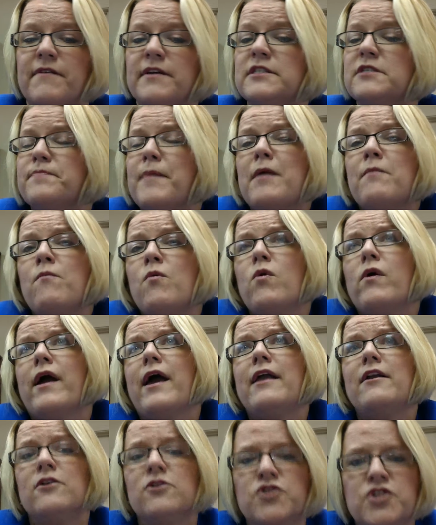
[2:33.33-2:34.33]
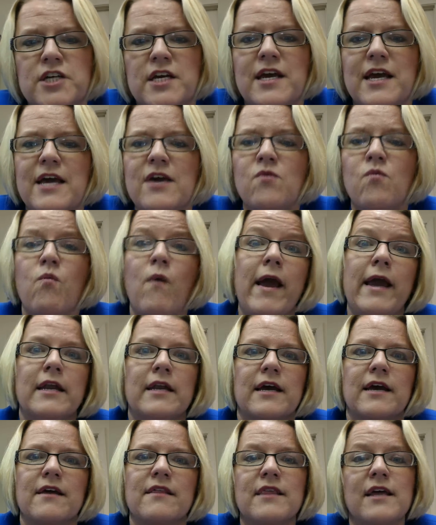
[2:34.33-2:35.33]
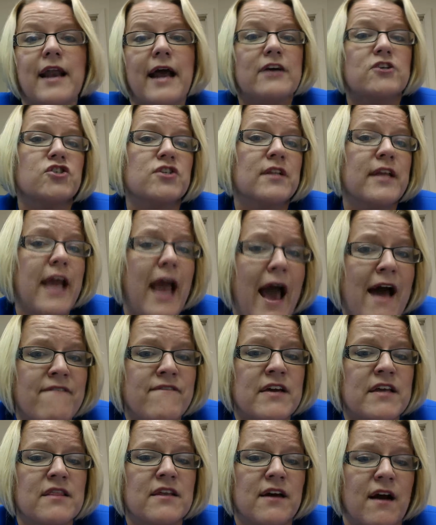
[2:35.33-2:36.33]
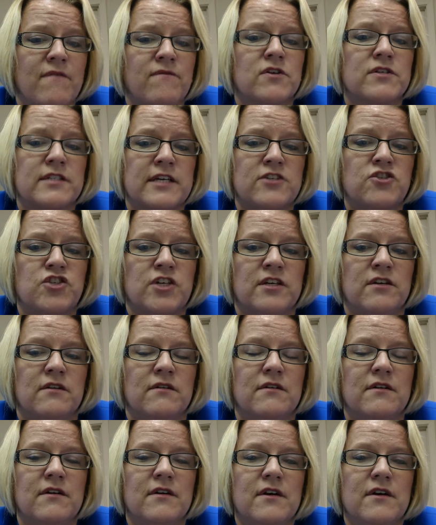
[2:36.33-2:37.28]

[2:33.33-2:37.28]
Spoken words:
and spend more energy in waiting than actually having the conversation.